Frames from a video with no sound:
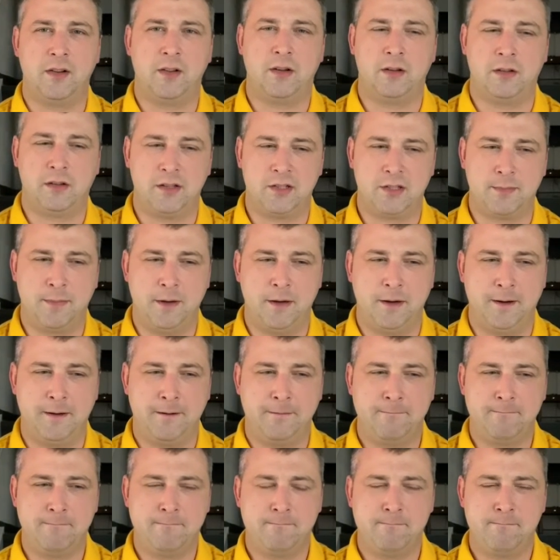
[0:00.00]
the Holy Spirit.
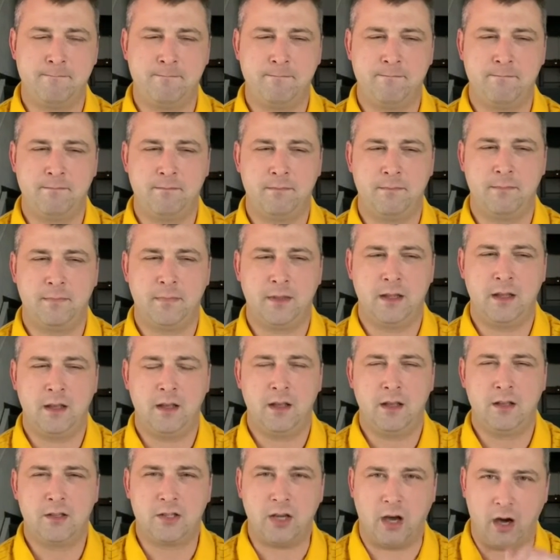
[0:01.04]

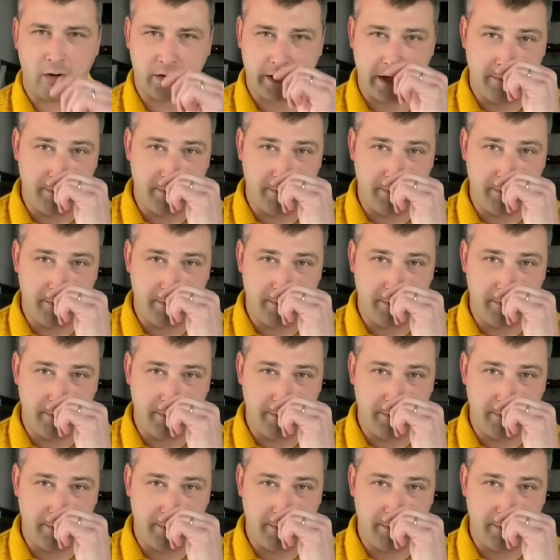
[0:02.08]
Talking